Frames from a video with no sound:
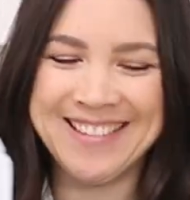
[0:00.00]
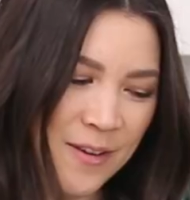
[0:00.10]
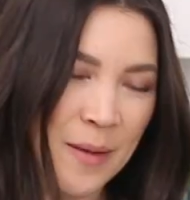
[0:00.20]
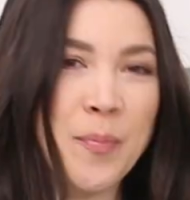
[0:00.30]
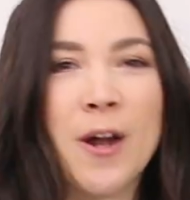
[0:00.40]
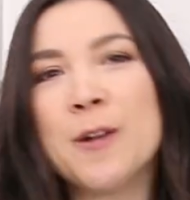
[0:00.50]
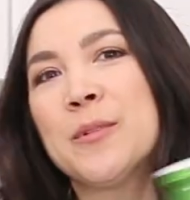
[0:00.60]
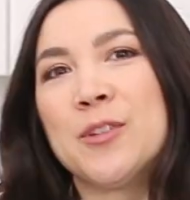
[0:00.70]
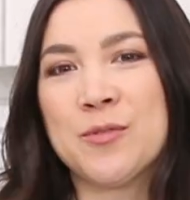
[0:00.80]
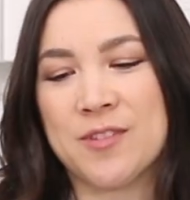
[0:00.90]
Okay,
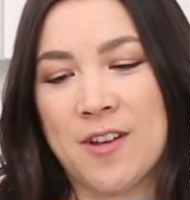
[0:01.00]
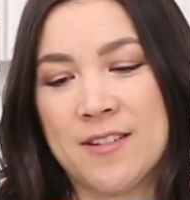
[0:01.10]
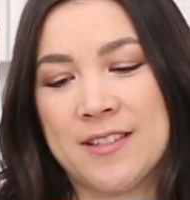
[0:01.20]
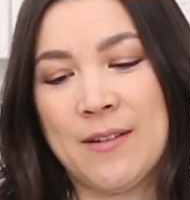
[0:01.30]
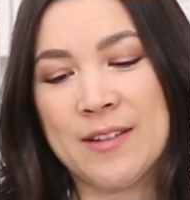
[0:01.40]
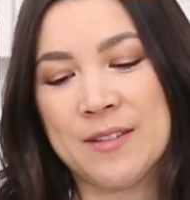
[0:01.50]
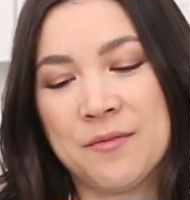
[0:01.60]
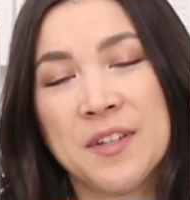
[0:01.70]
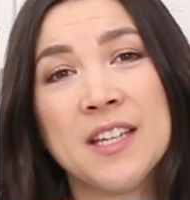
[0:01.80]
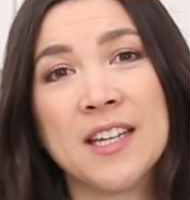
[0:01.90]
barbecue sauce. Now as a
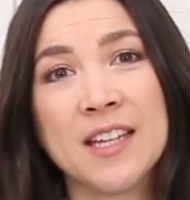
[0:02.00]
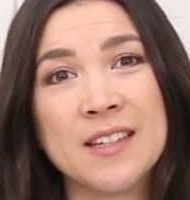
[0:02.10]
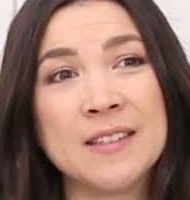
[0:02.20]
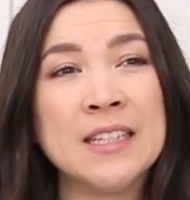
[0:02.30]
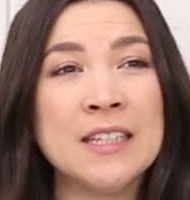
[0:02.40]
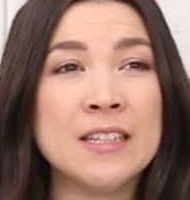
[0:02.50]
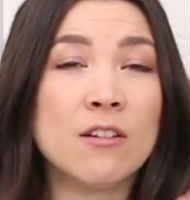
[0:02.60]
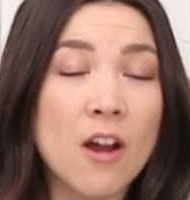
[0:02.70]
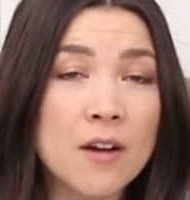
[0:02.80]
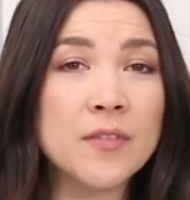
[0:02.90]
vegan,
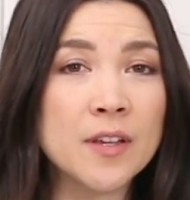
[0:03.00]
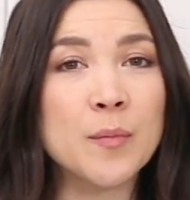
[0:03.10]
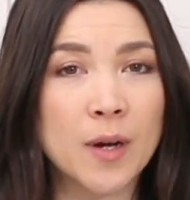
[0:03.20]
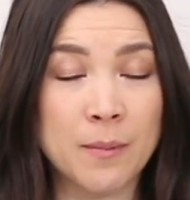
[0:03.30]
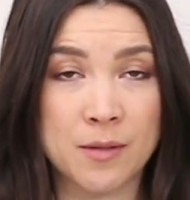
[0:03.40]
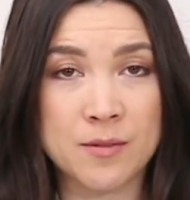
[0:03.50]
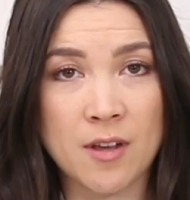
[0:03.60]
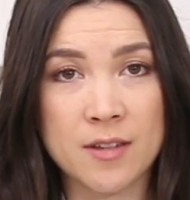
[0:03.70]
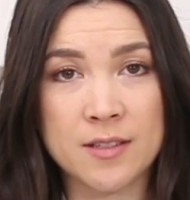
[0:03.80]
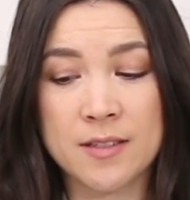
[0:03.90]
there are vegan barbecue
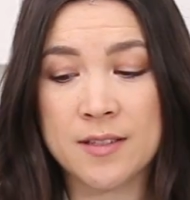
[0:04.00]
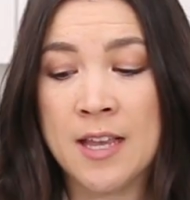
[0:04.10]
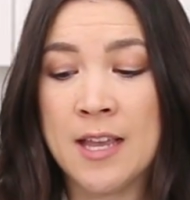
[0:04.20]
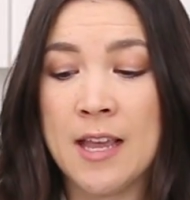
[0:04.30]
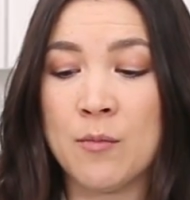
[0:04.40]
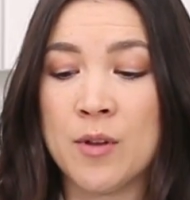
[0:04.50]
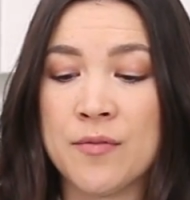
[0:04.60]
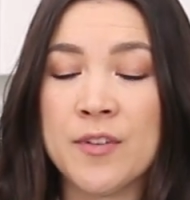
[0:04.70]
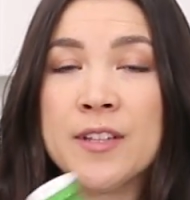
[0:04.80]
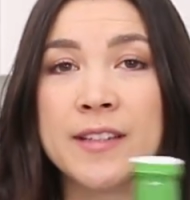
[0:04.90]
sauces, and when you're
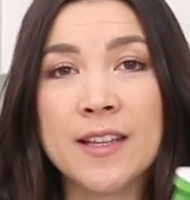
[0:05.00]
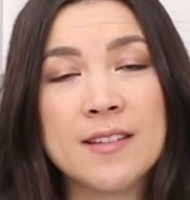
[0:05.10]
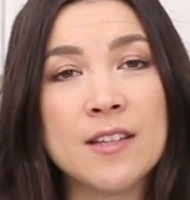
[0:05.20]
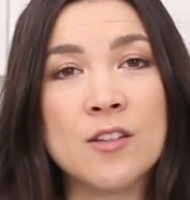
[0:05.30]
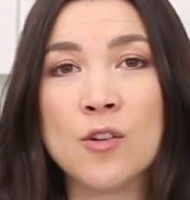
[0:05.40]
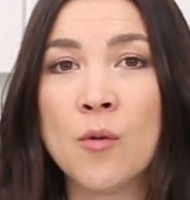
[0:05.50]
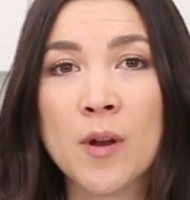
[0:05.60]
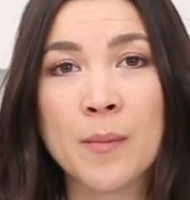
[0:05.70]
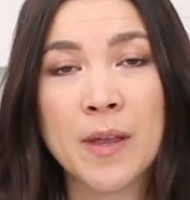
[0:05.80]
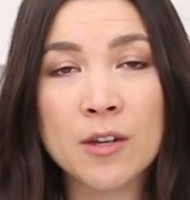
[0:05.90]
feeling lazy and you don't
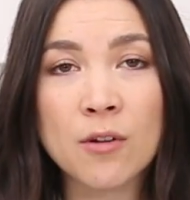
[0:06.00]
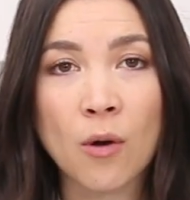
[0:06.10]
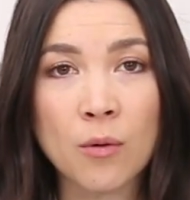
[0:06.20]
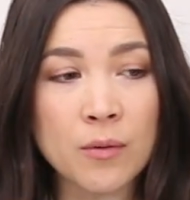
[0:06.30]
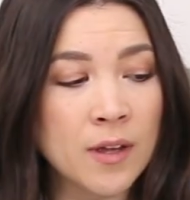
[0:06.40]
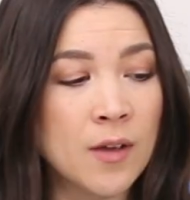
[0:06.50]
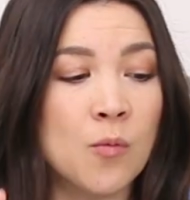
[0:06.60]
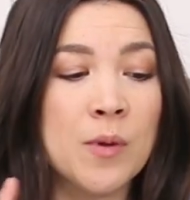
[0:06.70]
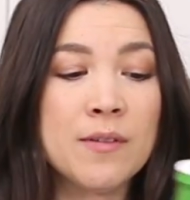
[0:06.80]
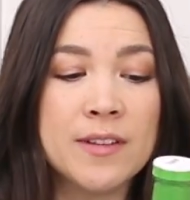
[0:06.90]
want to make your own,
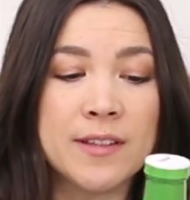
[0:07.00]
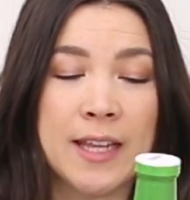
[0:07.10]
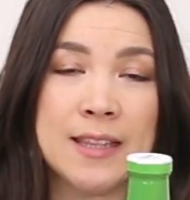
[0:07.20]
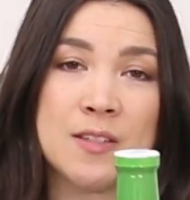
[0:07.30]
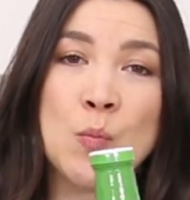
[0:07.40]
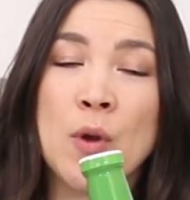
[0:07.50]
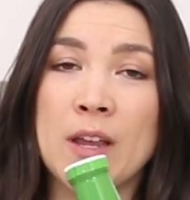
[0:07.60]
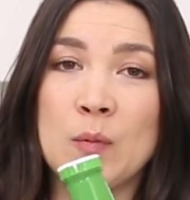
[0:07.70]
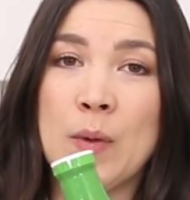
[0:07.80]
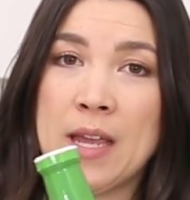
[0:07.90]
we really like this
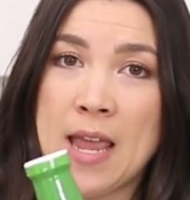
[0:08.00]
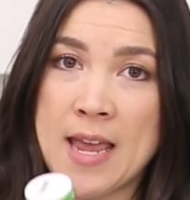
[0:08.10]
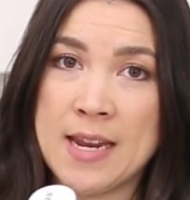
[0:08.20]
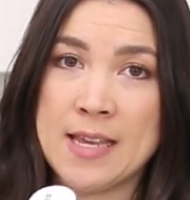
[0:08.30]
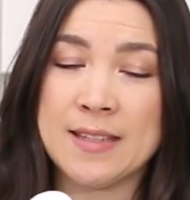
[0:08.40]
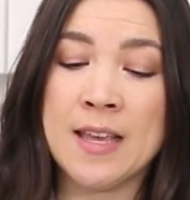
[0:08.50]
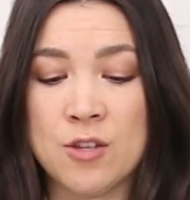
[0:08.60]
brand by Annie's.